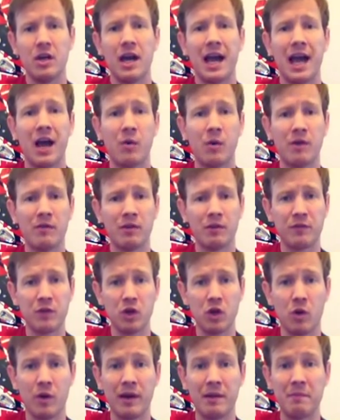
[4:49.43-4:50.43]
However, if you're
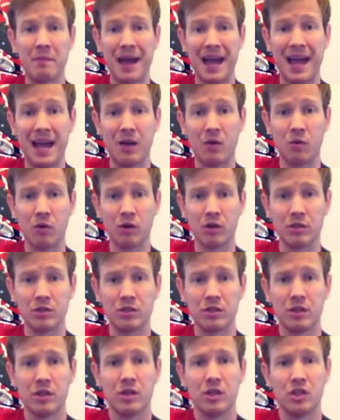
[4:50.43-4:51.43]
going backwards,
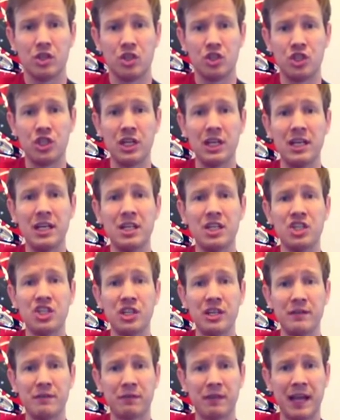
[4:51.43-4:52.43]
G,
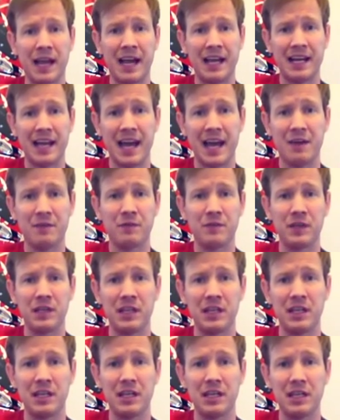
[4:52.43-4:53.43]
G flat, F,
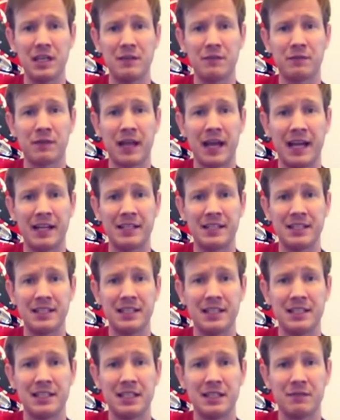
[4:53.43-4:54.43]
E, E flat,
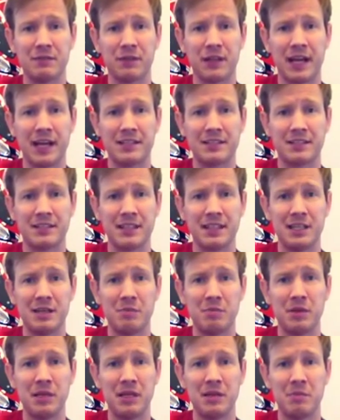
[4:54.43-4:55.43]
D, D flat, C,
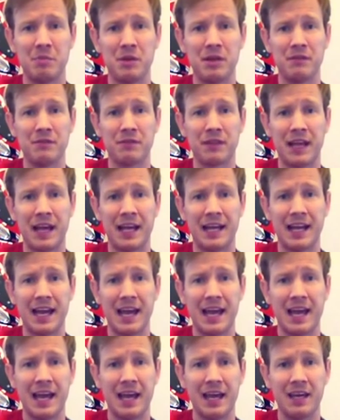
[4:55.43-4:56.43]
B, B flat,
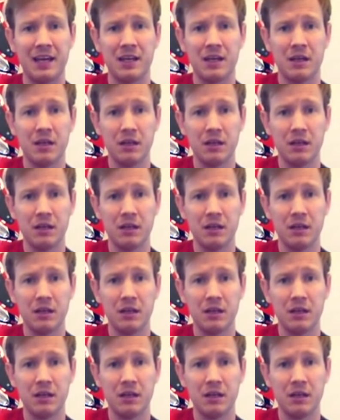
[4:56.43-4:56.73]
A,